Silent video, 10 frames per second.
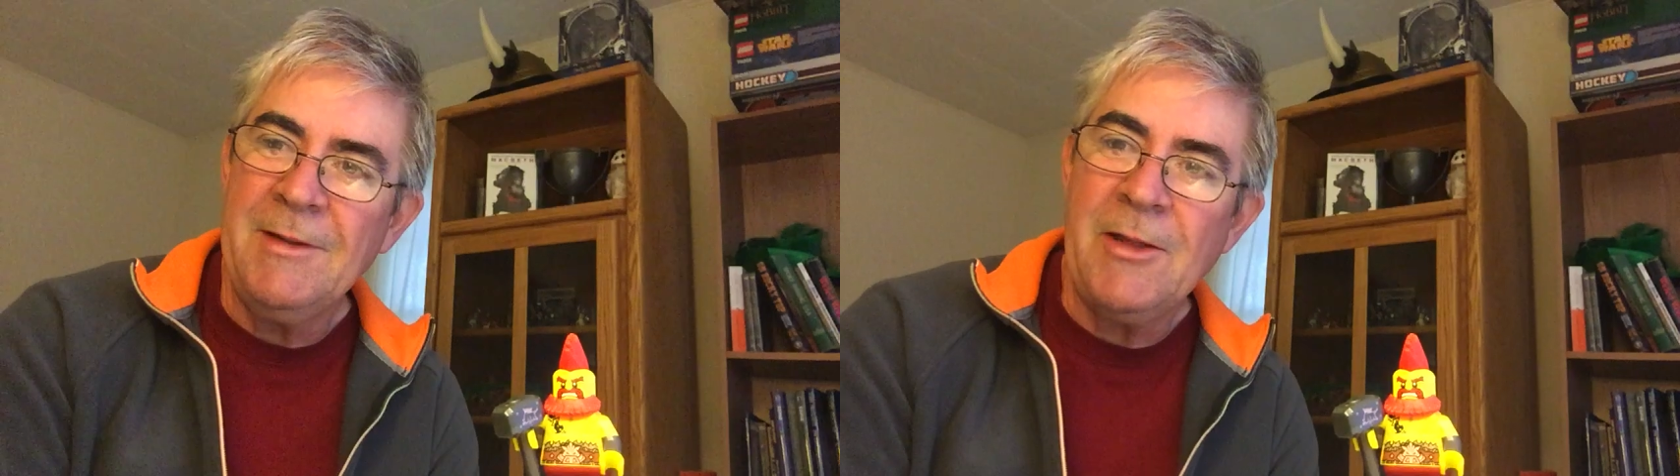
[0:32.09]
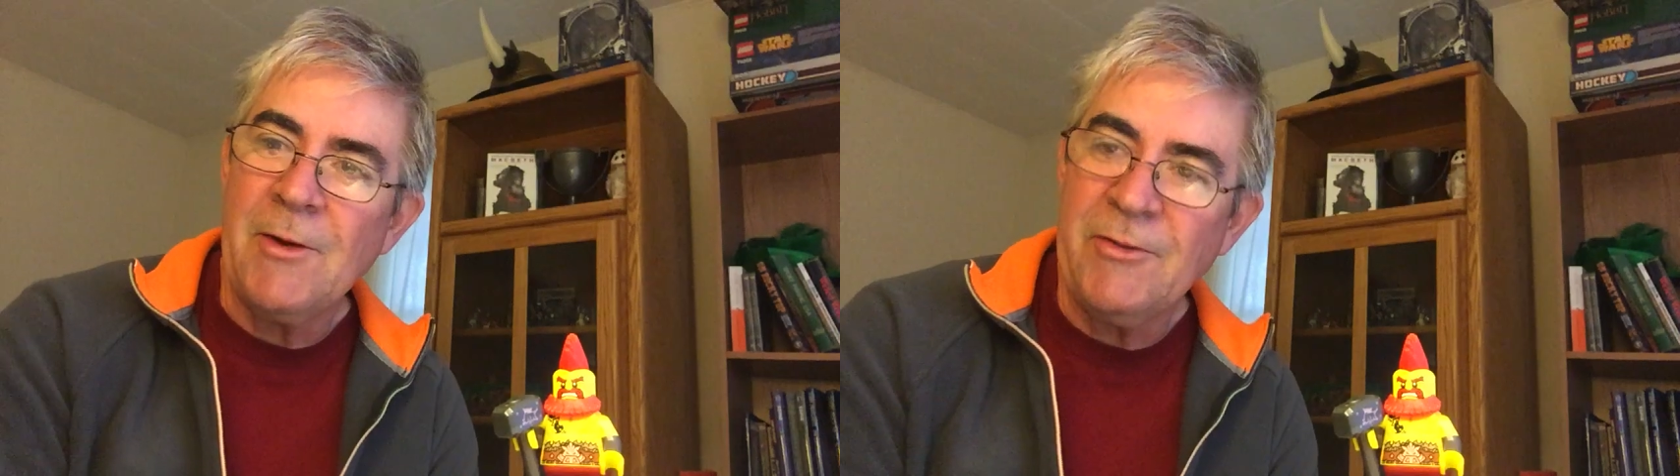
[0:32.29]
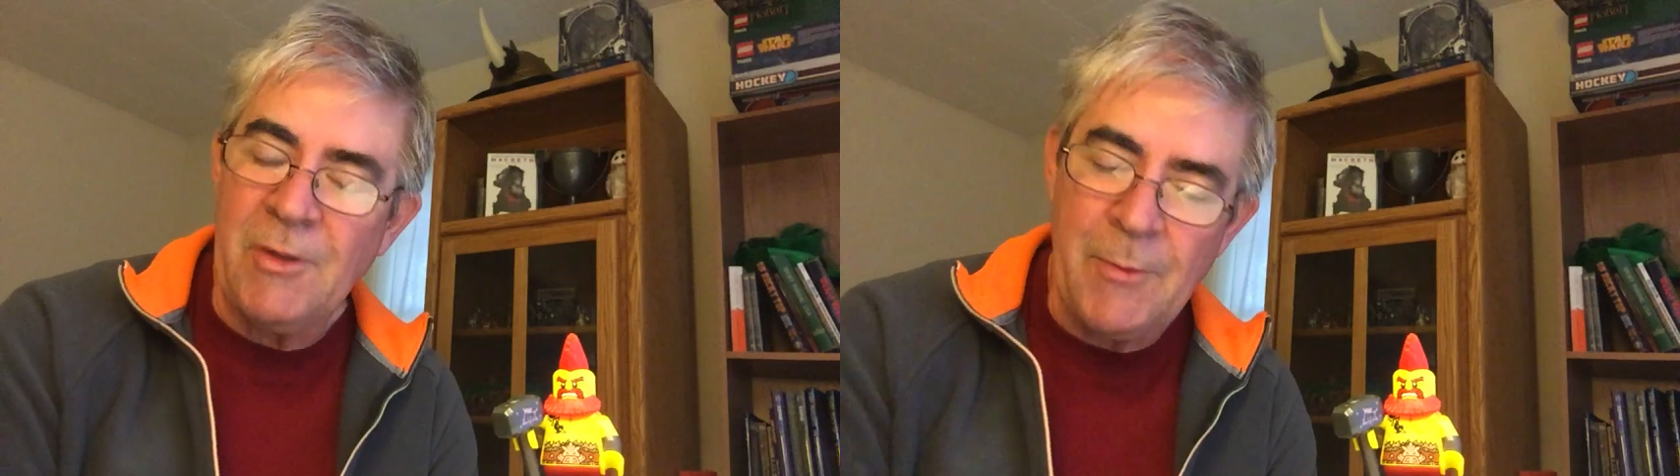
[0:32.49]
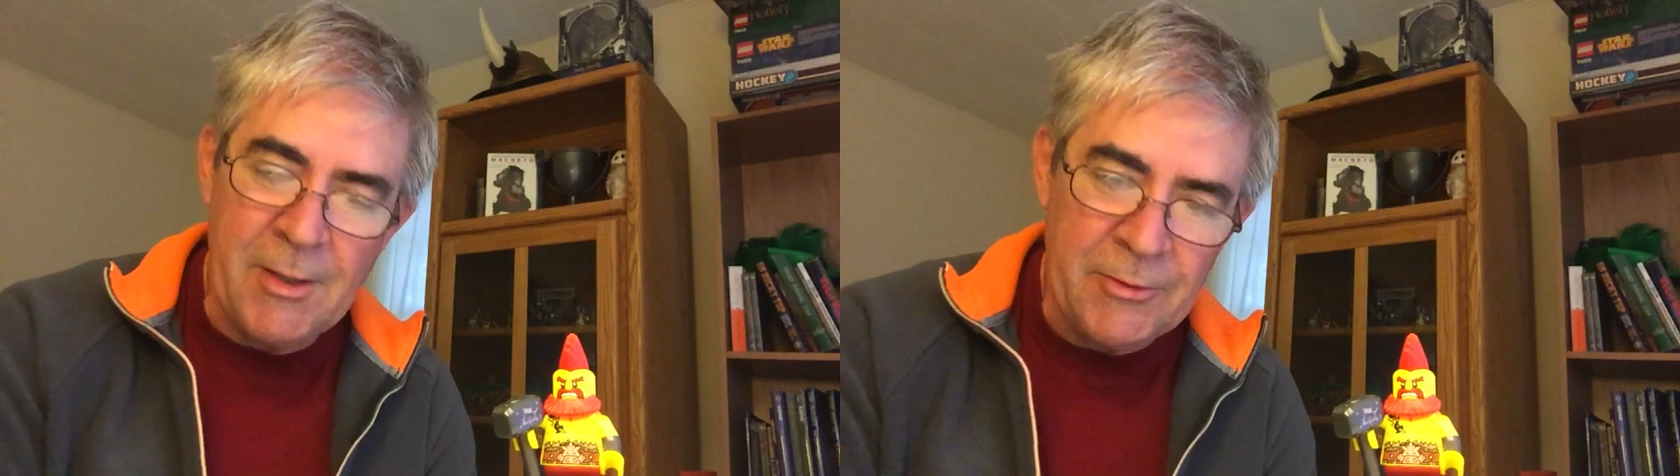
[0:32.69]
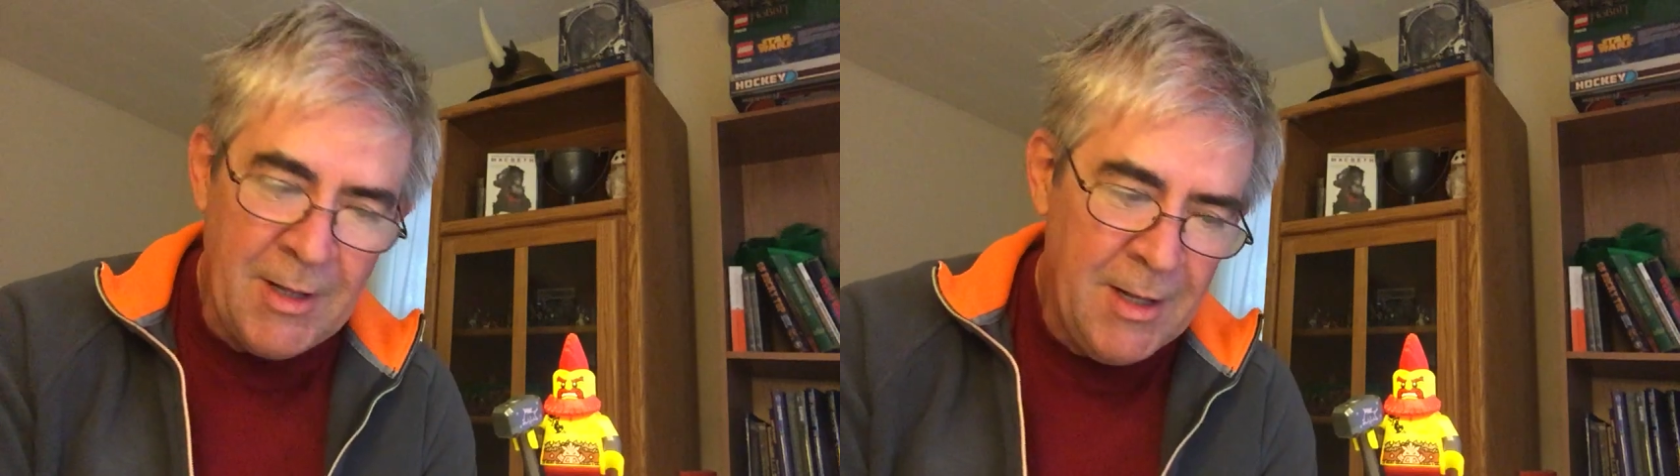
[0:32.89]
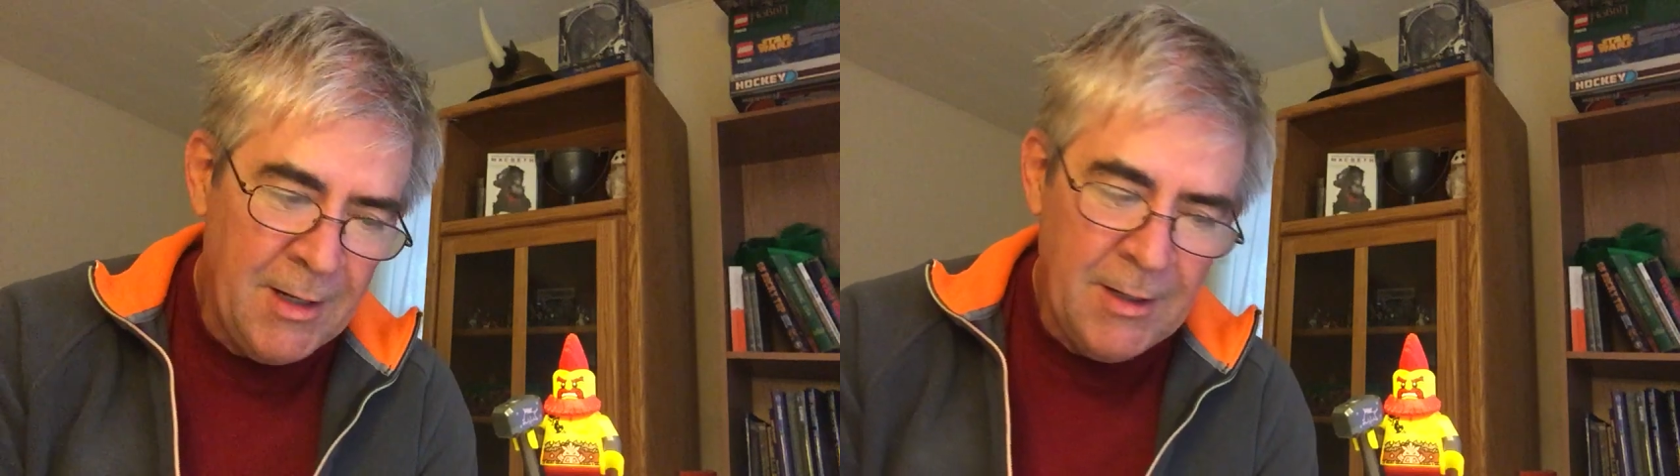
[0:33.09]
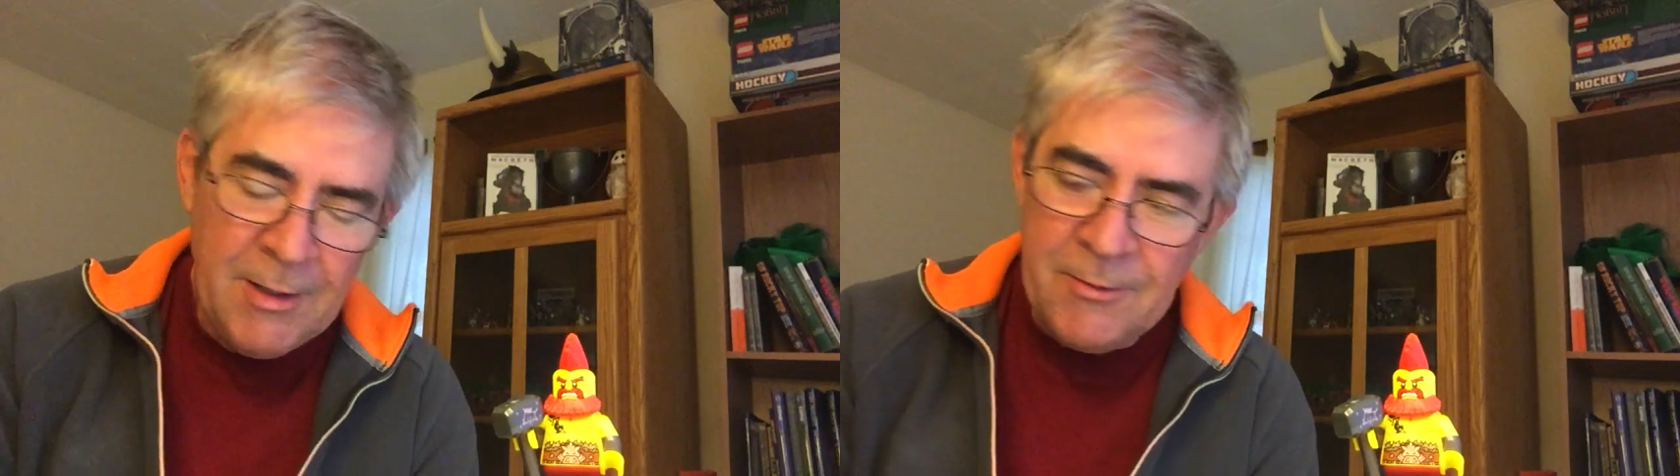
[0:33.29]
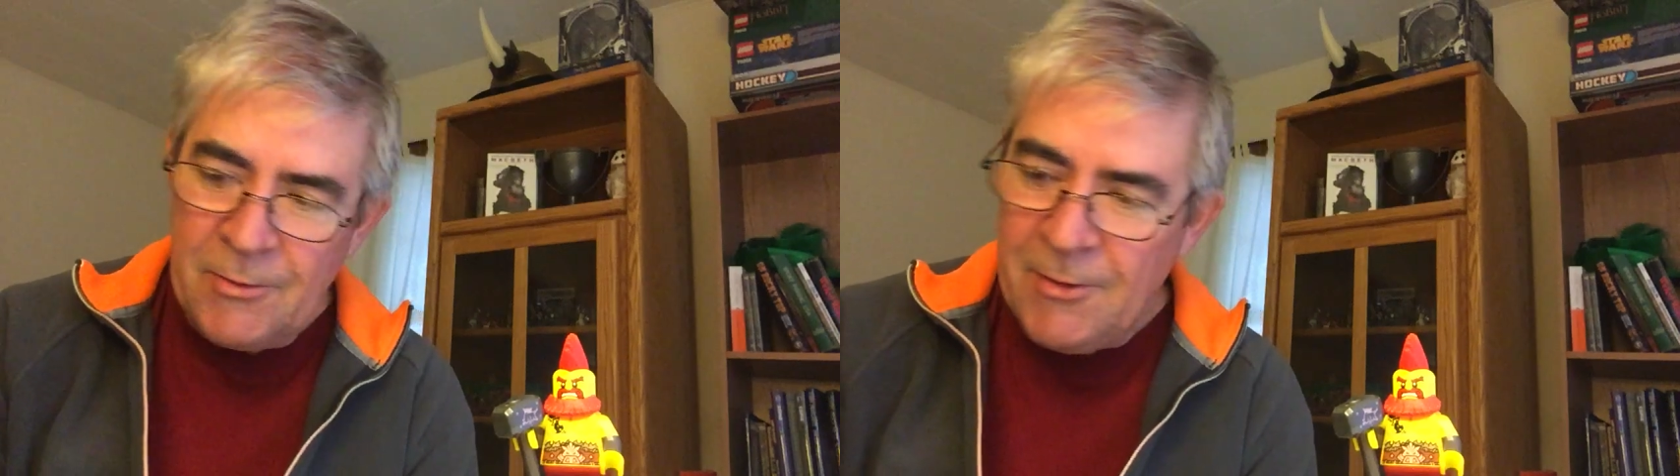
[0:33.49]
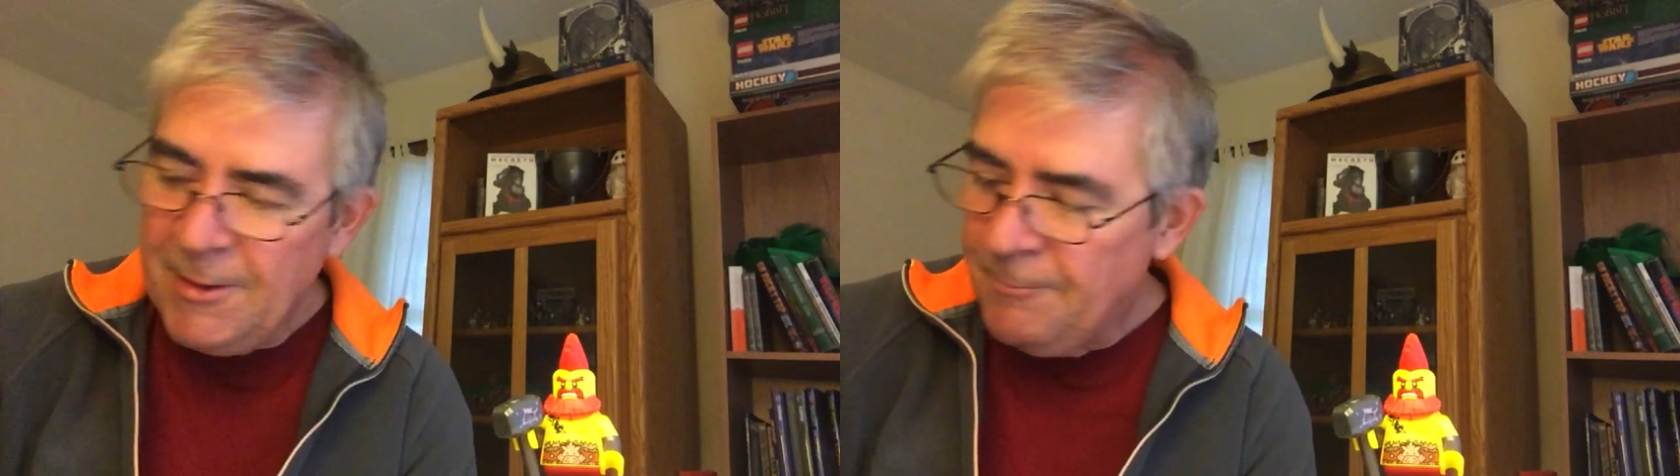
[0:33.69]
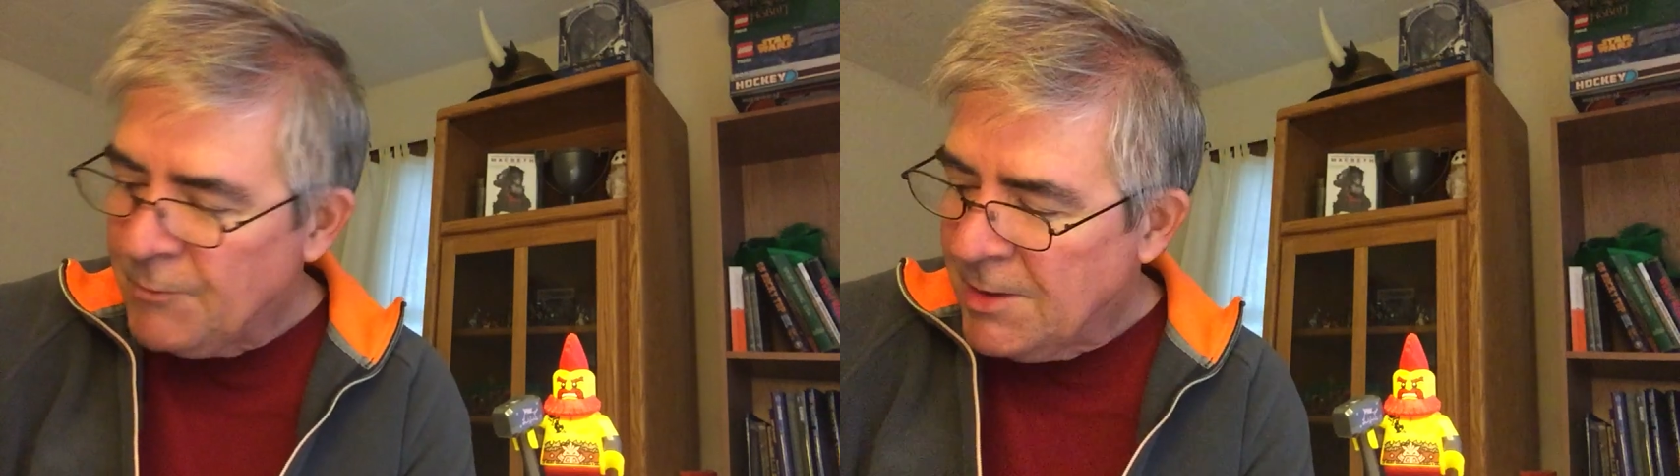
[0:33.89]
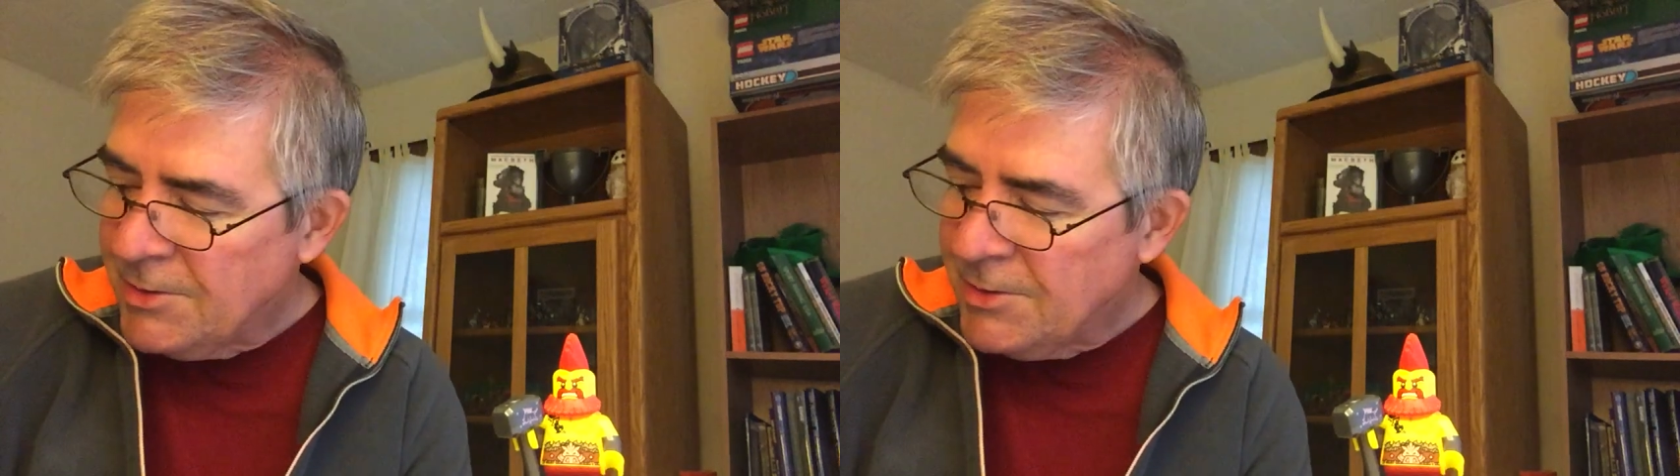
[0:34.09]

Neither has anyone else. The great